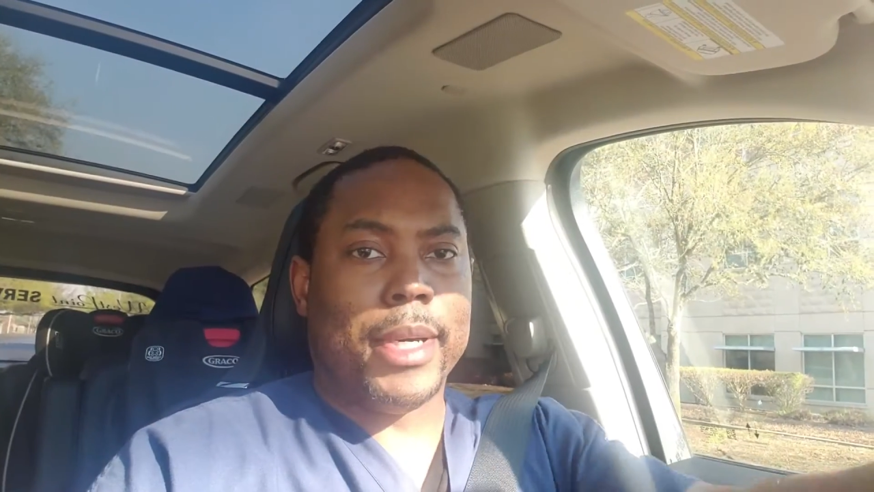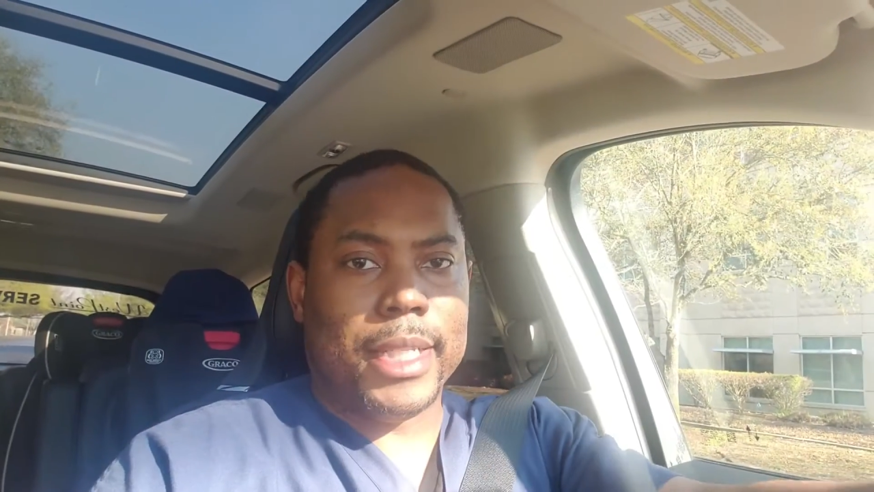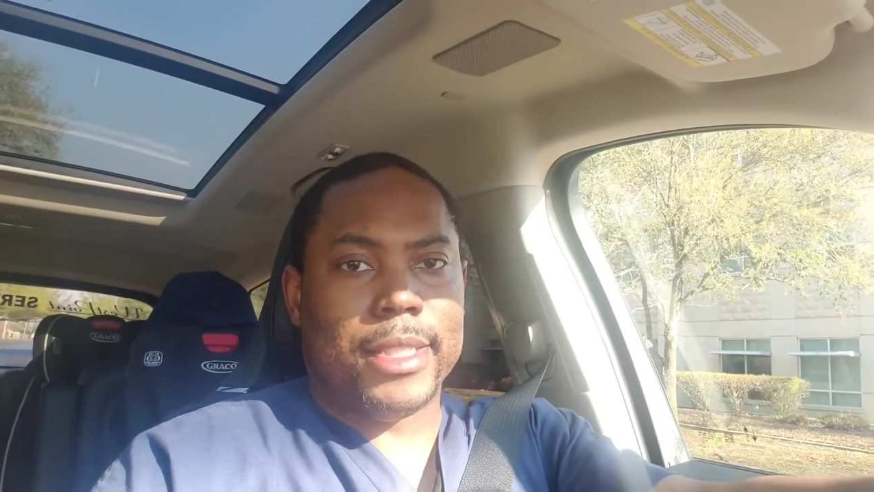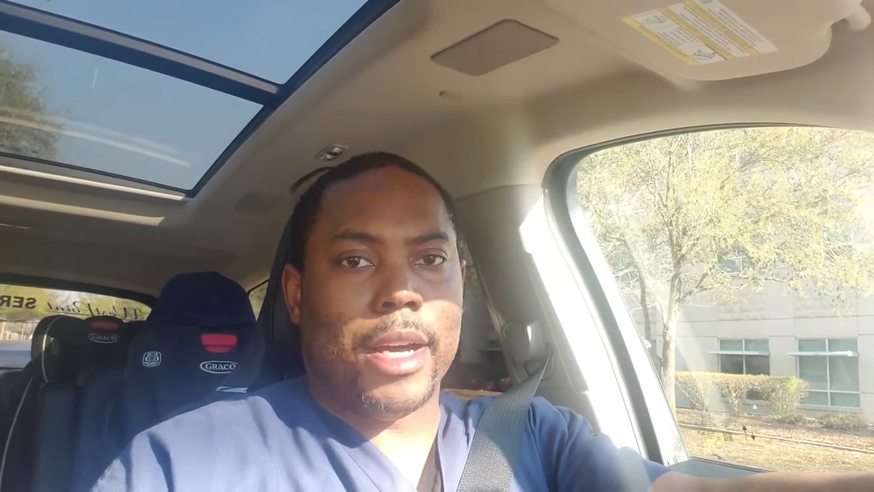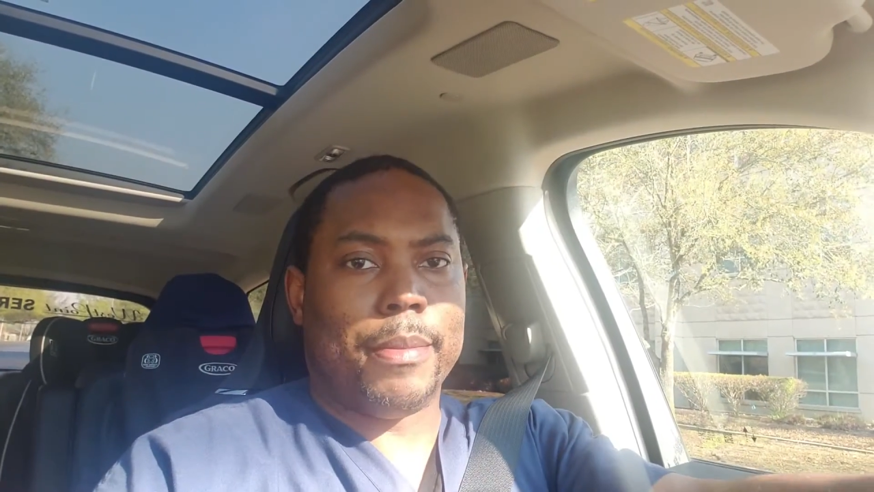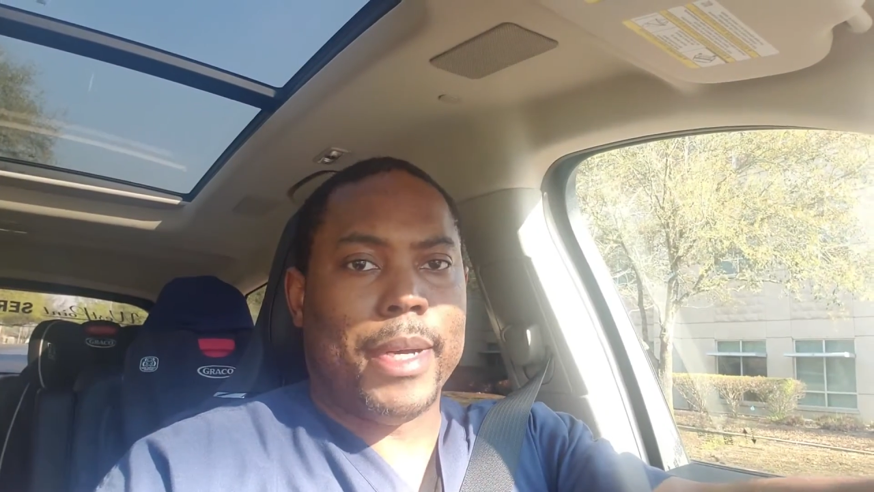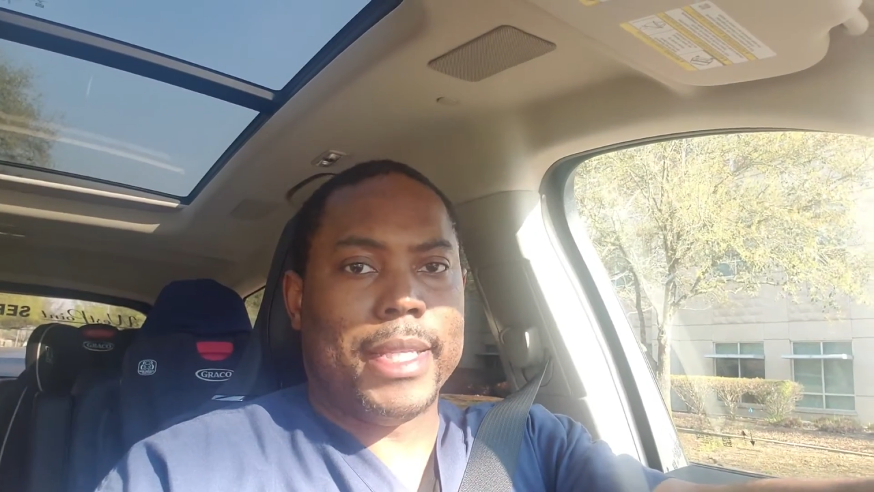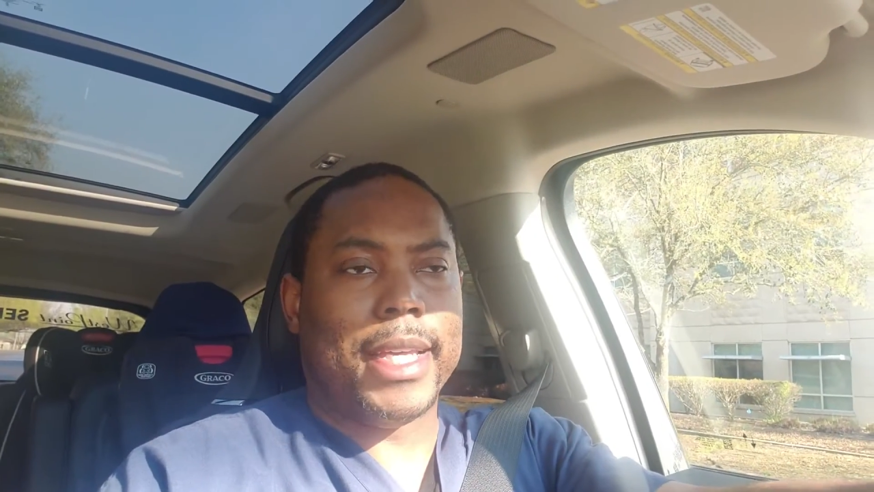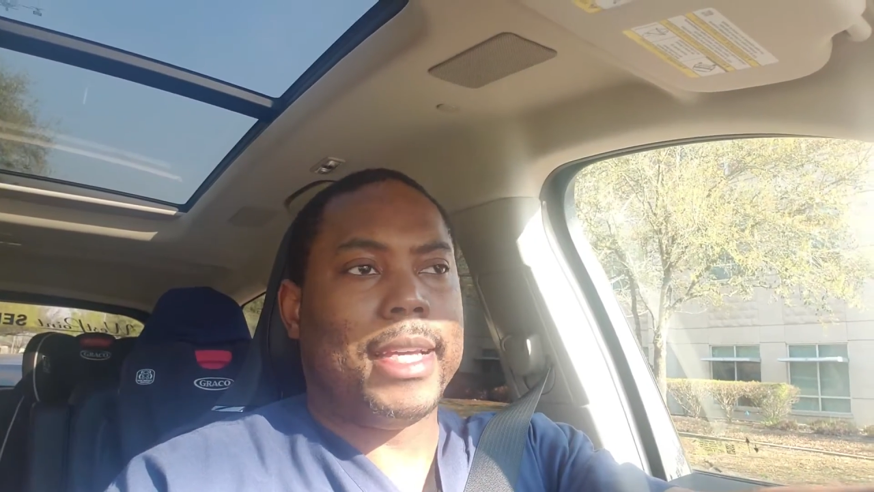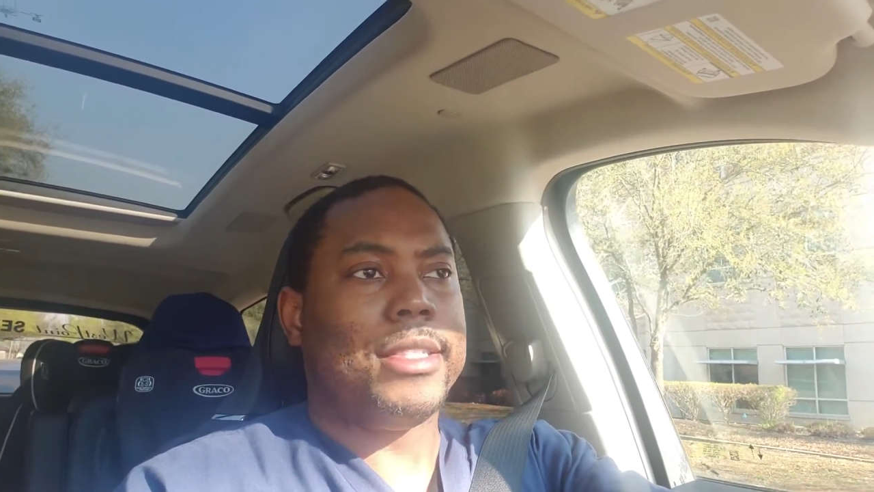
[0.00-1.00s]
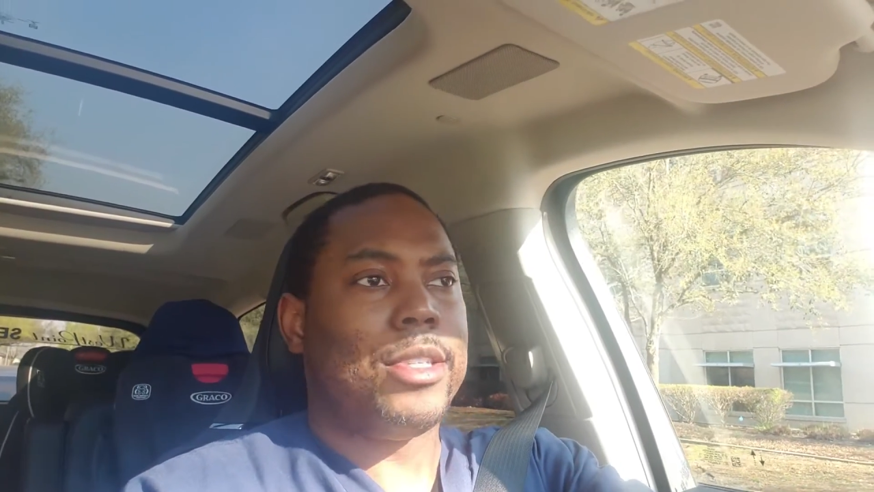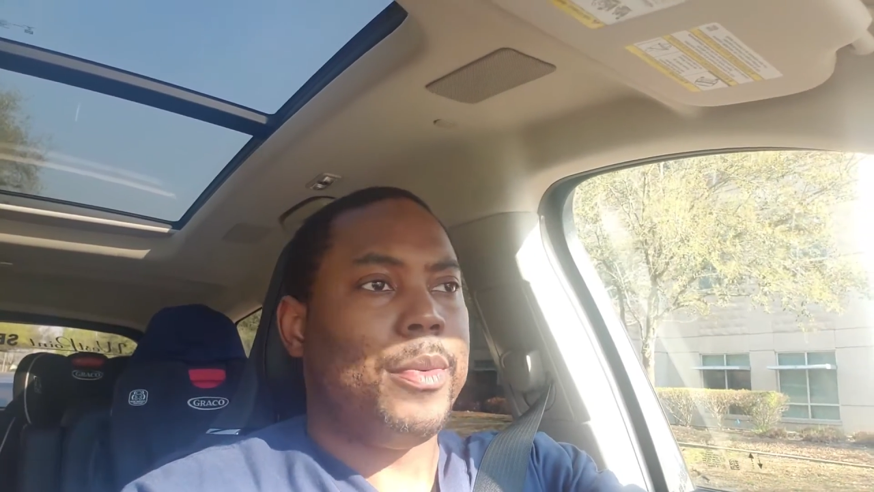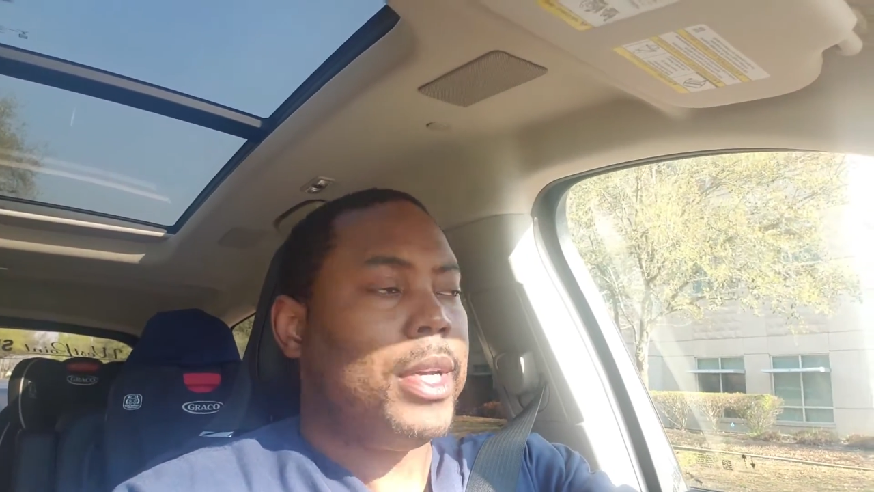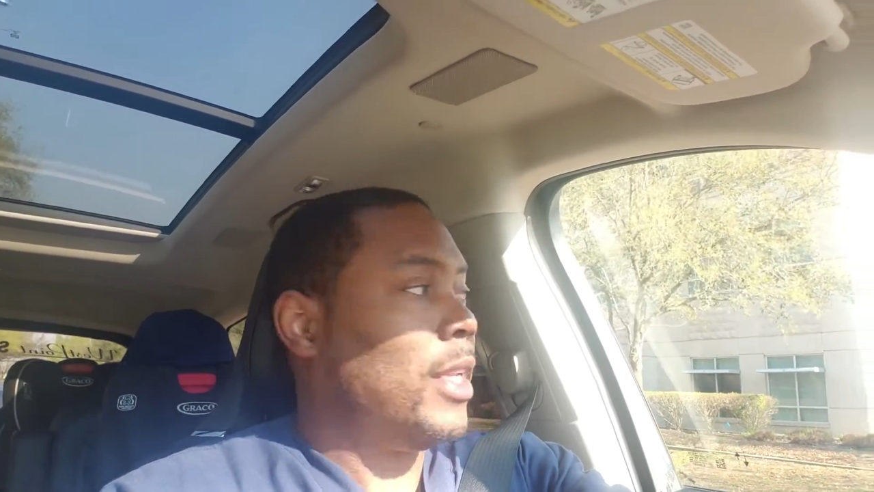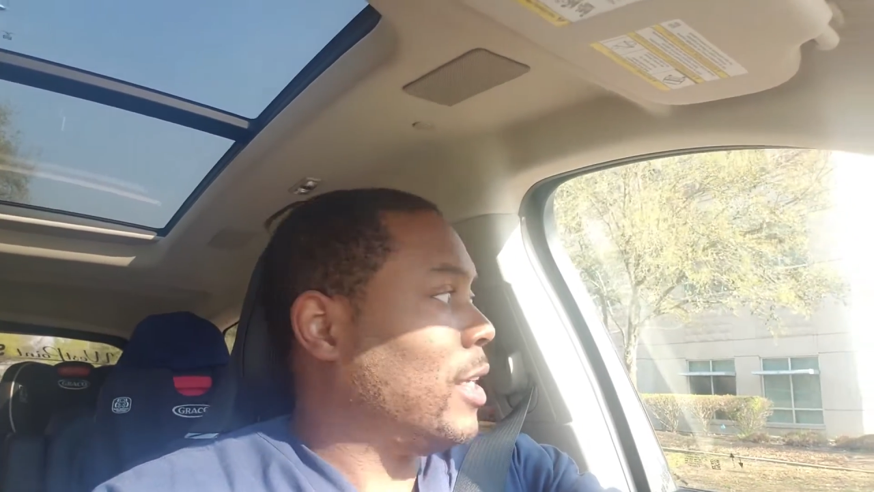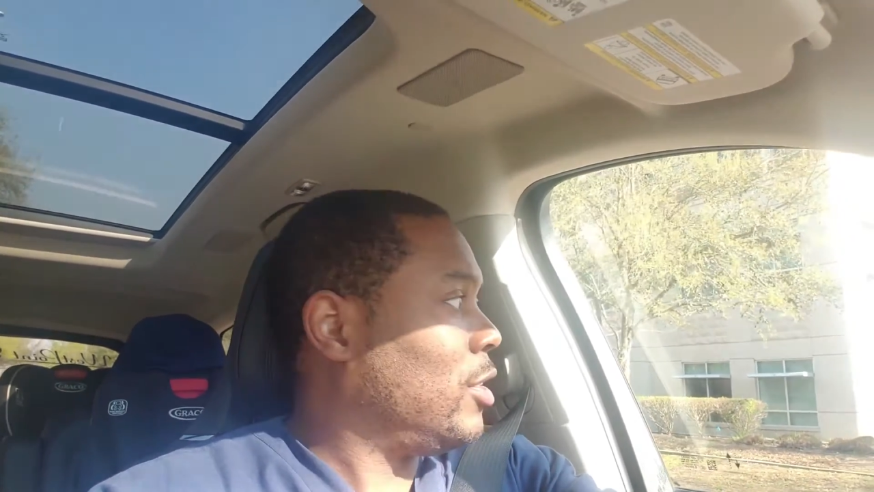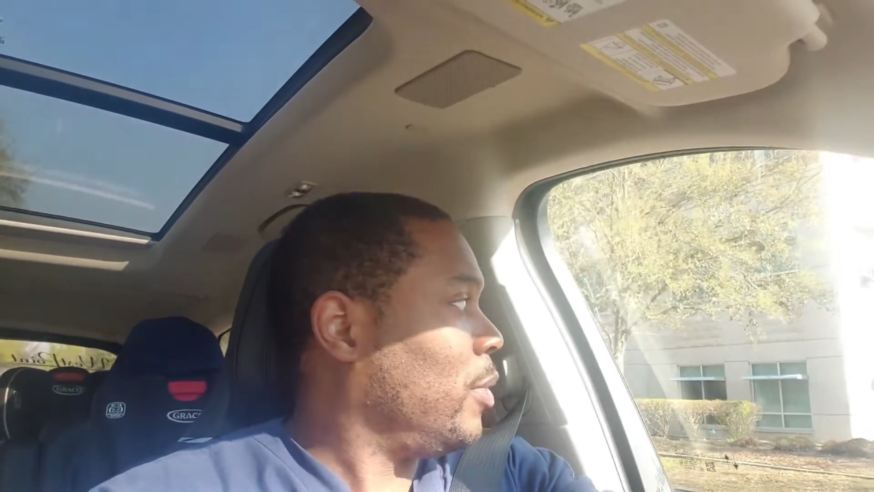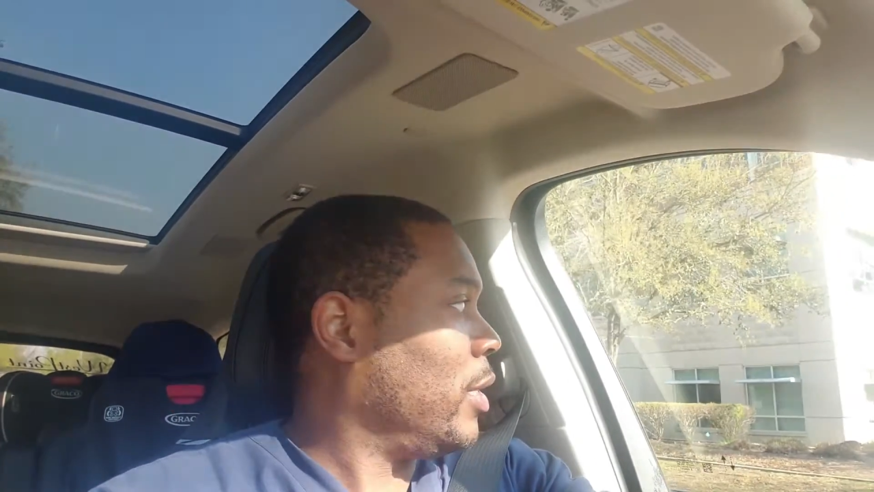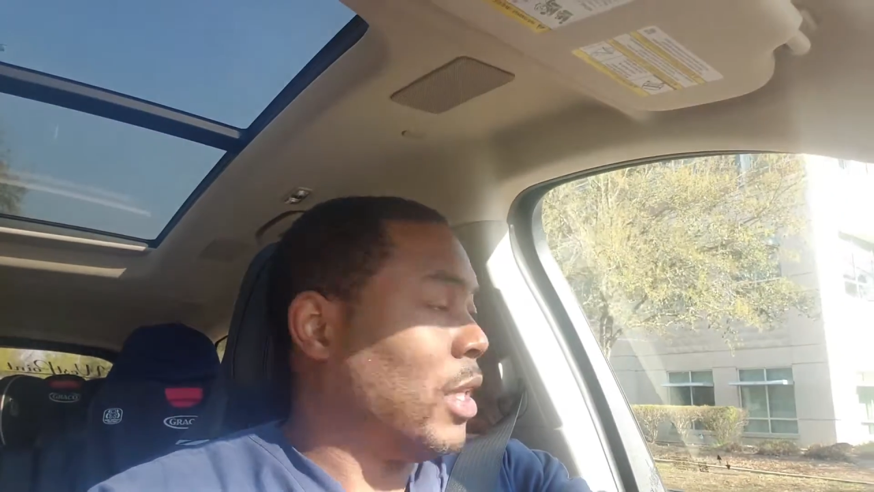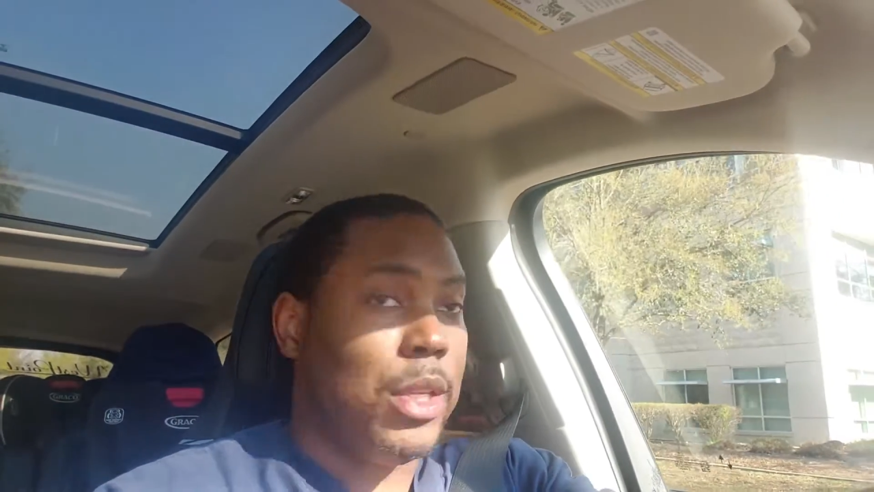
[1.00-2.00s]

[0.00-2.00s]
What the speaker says: Money Talk Monday, so we're gonna hit you with